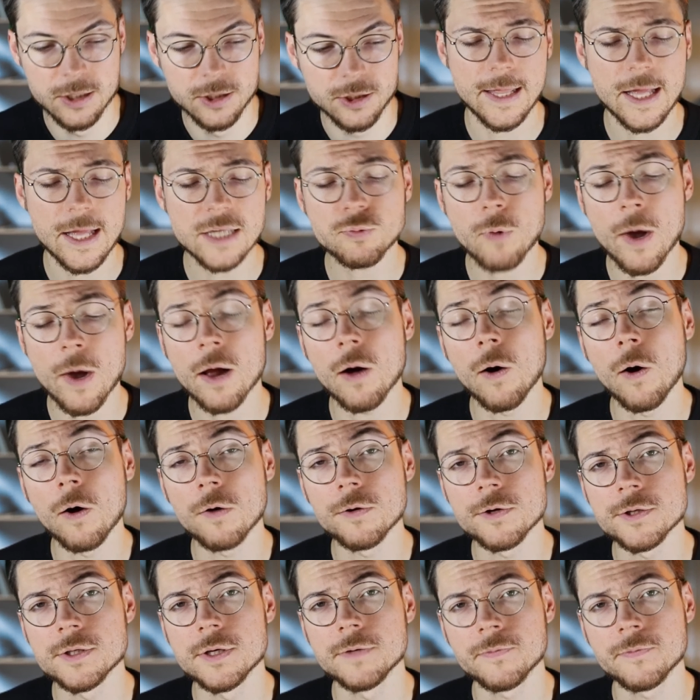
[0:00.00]
And that's where all
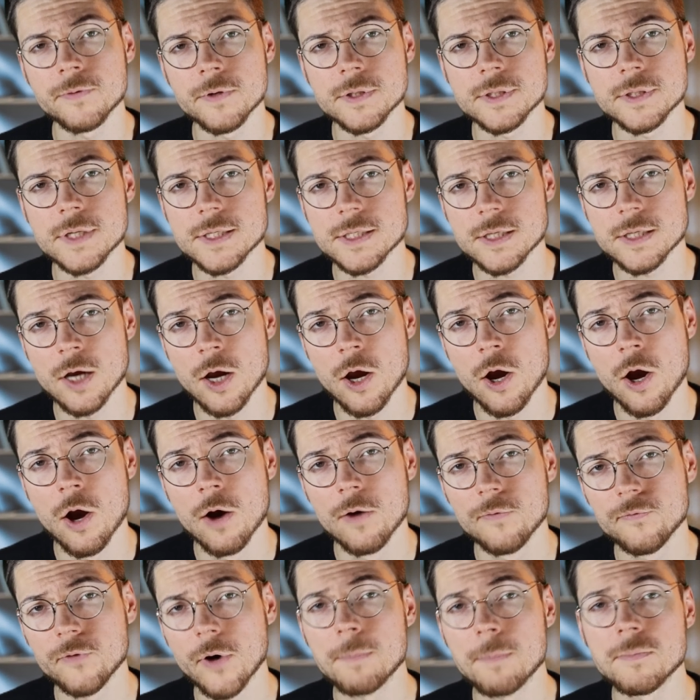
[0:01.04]
the differences
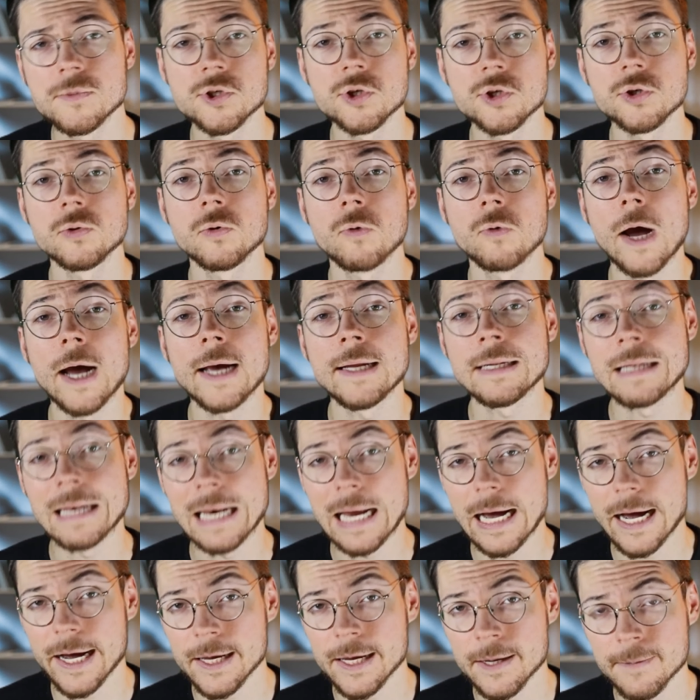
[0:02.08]
from To The Right
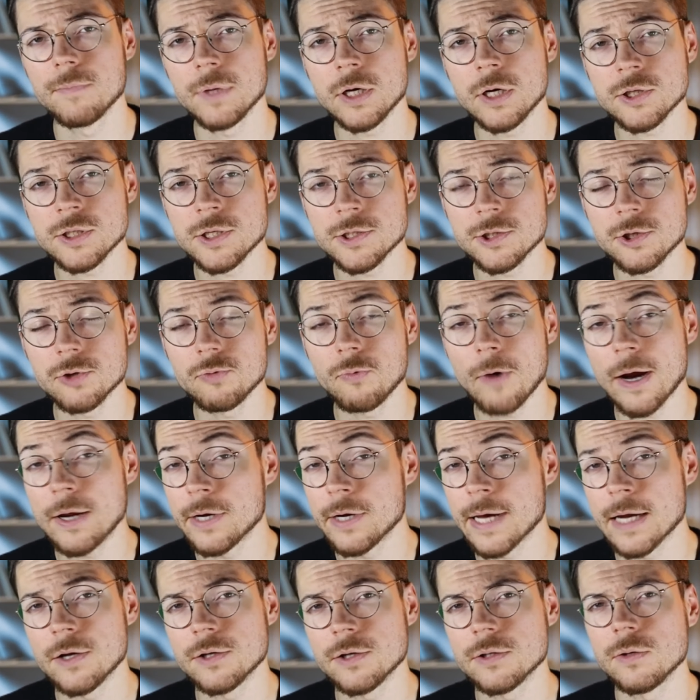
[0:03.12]
lie. Because in To The Right, you
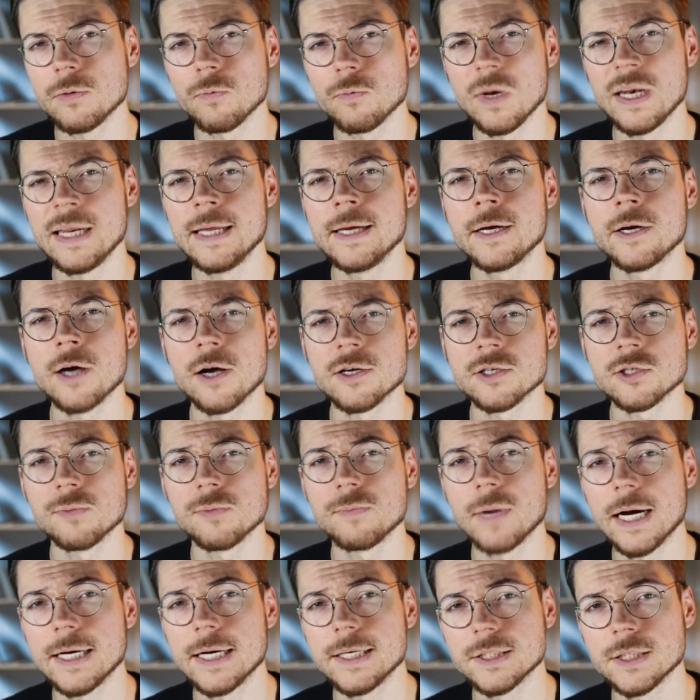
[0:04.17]
cannot really
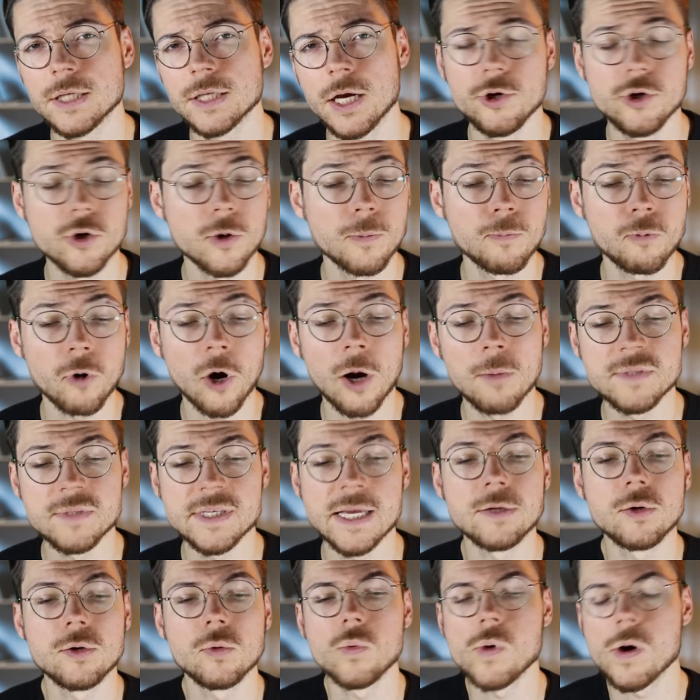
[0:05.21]
customize your prompts
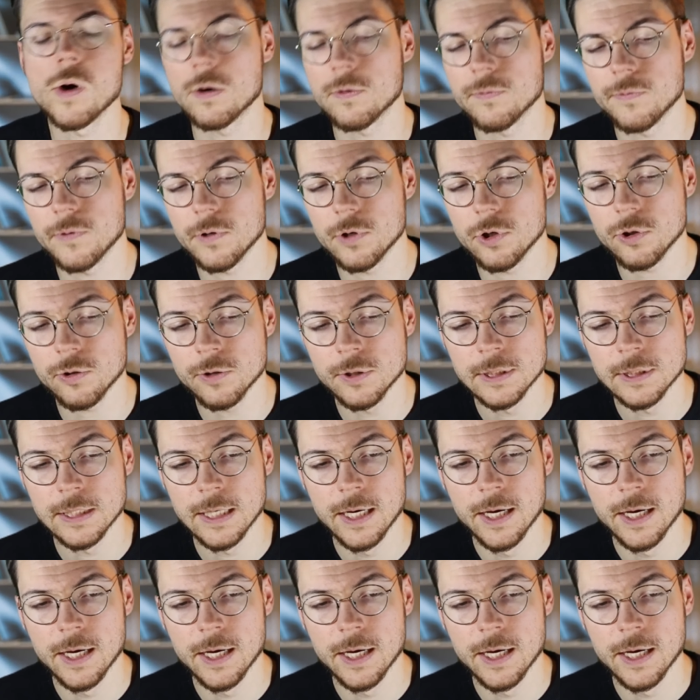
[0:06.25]
and your workflow.